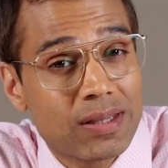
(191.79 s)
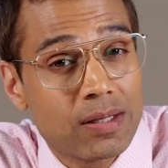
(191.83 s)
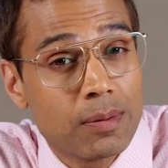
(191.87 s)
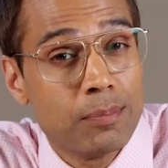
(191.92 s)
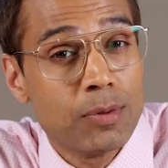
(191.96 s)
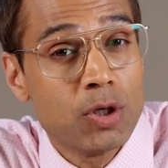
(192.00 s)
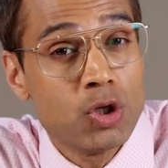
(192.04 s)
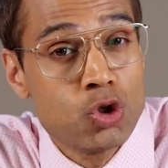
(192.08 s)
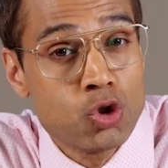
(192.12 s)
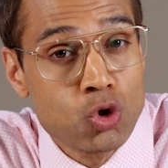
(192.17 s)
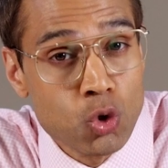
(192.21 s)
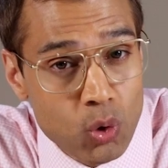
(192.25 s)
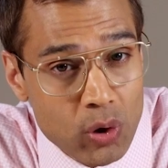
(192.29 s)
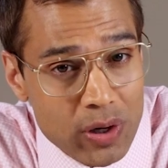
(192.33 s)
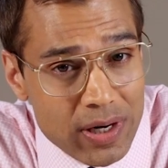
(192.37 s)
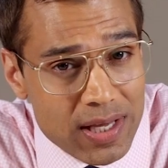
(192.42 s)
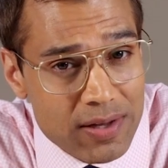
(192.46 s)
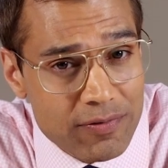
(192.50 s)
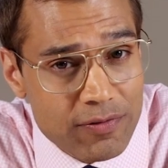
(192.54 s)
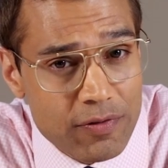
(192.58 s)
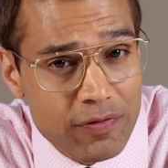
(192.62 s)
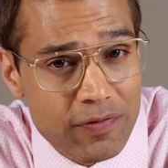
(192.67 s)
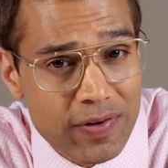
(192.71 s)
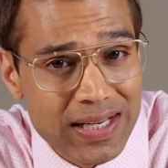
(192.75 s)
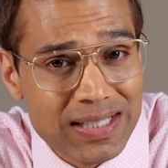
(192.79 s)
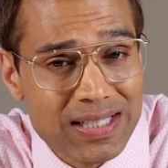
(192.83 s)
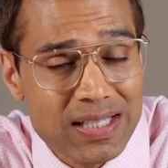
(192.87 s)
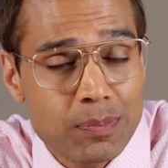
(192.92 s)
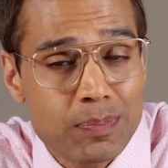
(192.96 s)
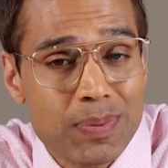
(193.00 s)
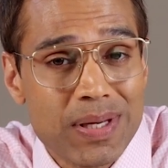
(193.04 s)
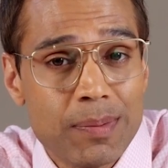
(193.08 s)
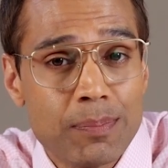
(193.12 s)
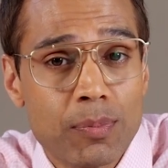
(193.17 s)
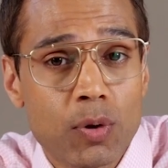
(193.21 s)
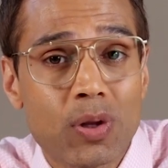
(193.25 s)
that the majority of
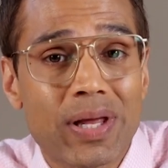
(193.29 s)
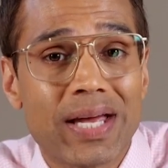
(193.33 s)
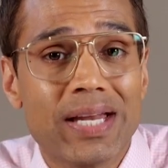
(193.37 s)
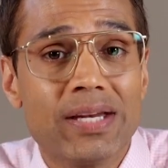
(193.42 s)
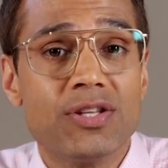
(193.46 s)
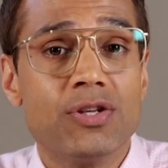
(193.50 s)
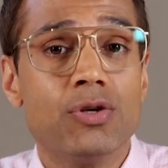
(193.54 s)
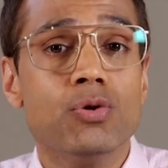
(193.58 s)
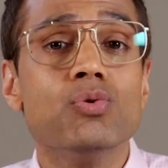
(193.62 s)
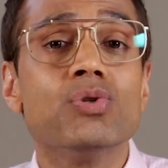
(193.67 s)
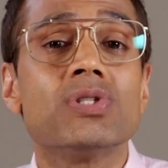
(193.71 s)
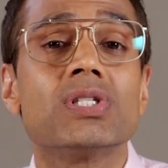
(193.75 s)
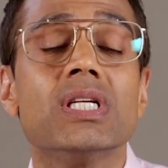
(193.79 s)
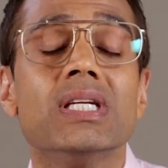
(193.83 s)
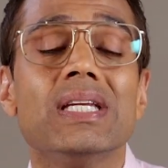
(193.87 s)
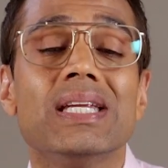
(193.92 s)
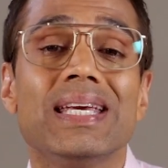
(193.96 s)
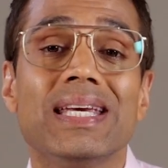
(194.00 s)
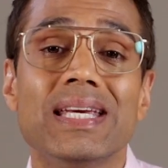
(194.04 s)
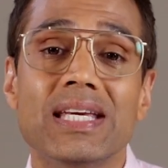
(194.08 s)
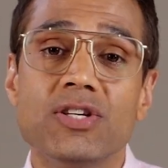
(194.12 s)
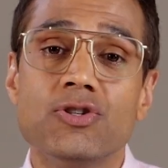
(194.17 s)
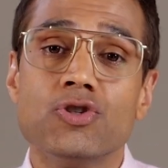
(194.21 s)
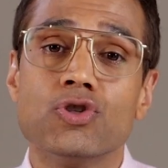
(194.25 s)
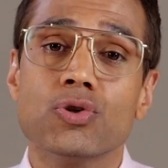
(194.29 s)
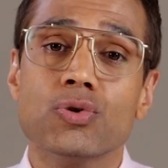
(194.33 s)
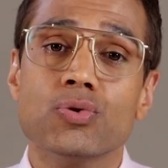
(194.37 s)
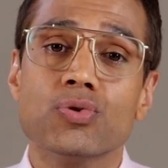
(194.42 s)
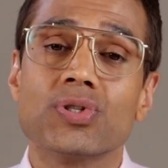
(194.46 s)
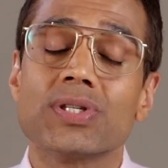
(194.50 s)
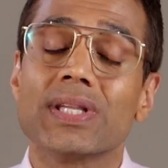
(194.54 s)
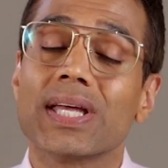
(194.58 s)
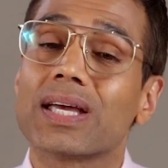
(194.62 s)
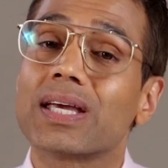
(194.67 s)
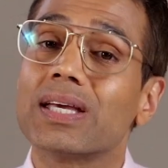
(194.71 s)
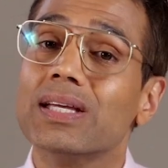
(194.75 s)
affected people had used an
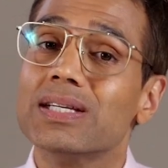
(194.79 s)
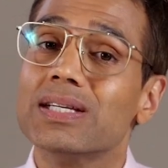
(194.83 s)
e-juice that